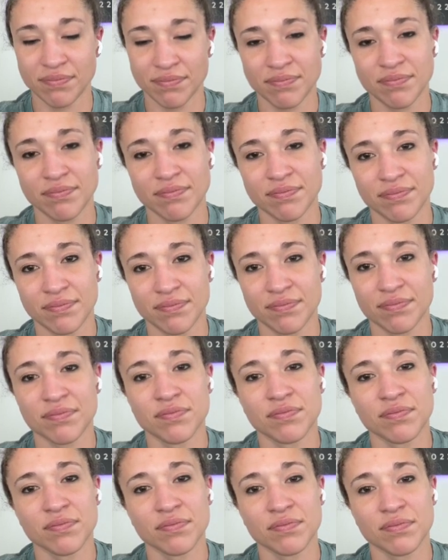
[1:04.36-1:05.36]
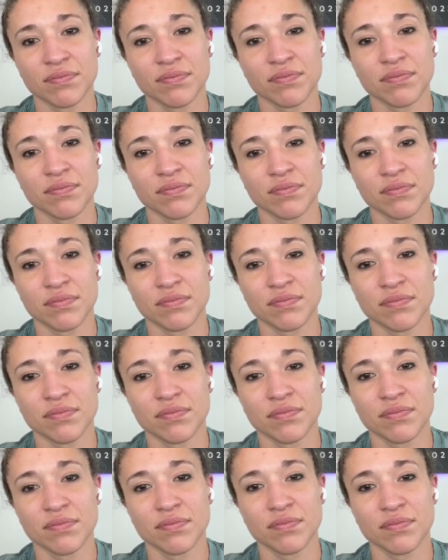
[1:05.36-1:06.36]

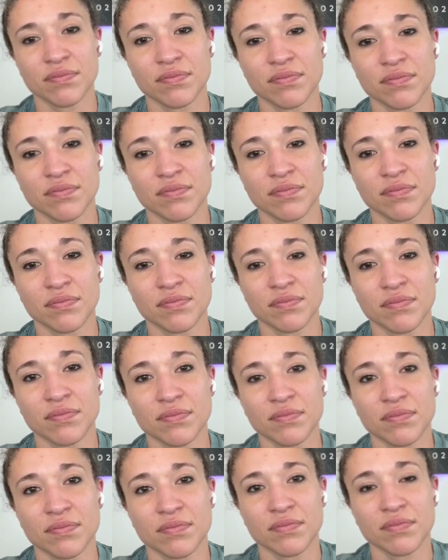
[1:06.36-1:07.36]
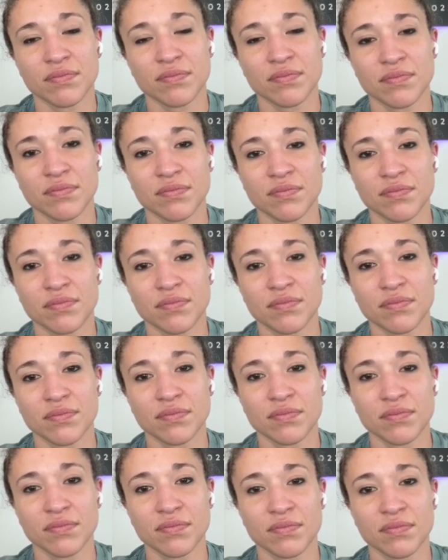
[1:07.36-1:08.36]

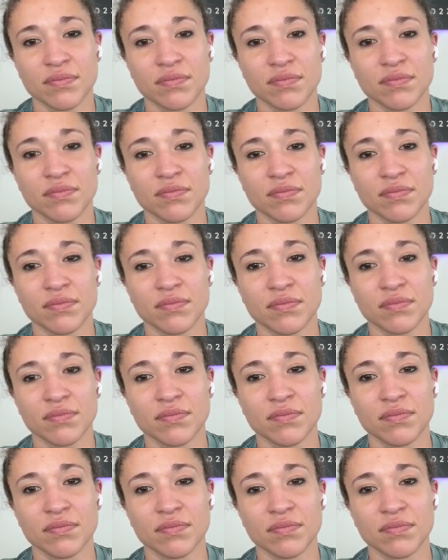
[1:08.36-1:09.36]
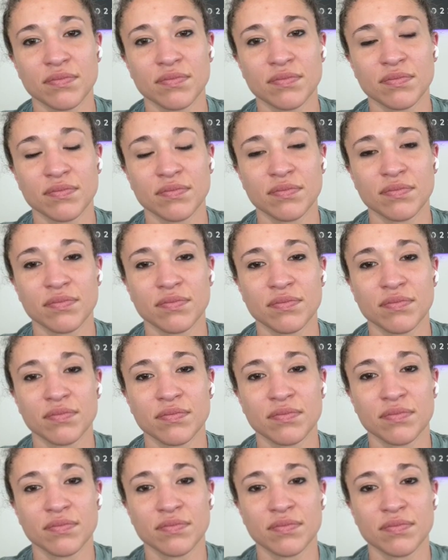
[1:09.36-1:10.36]

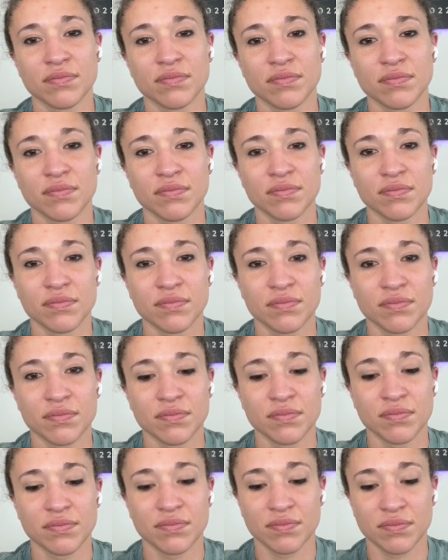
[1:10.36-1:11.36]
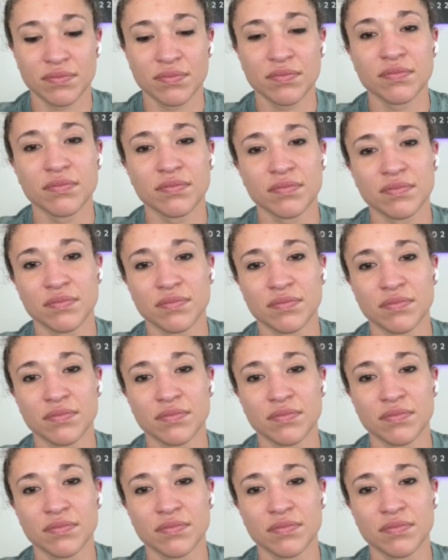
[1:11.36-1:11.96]
No words are spoken by the person on screen.